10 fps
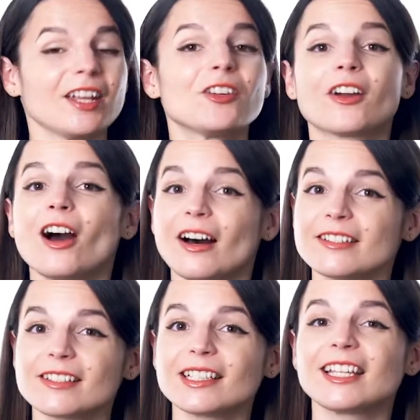and you're
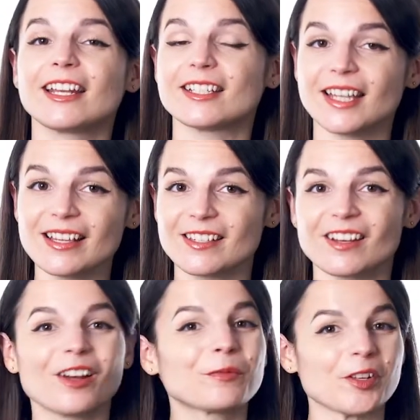constantly getting tested
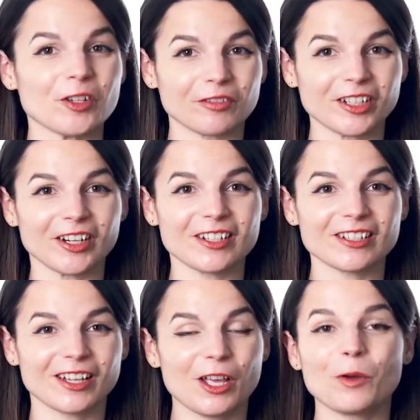on what you've learned,
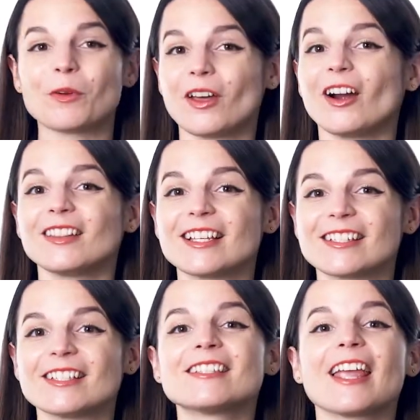with our
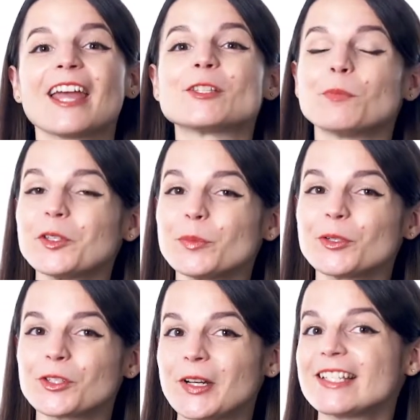lessons and multiple
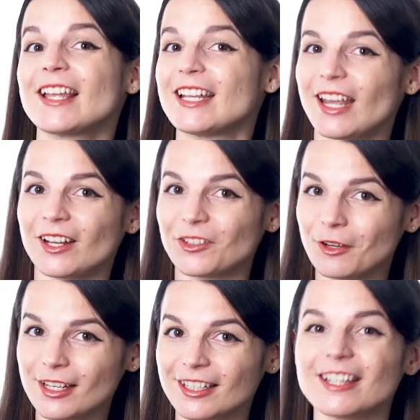choice and
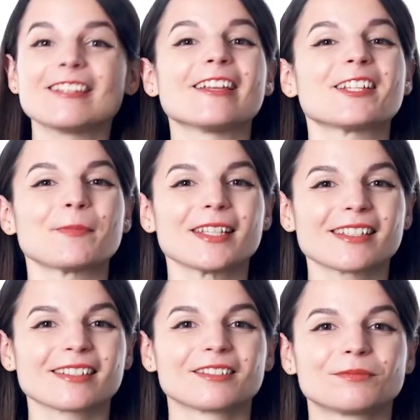hand-graded assessments.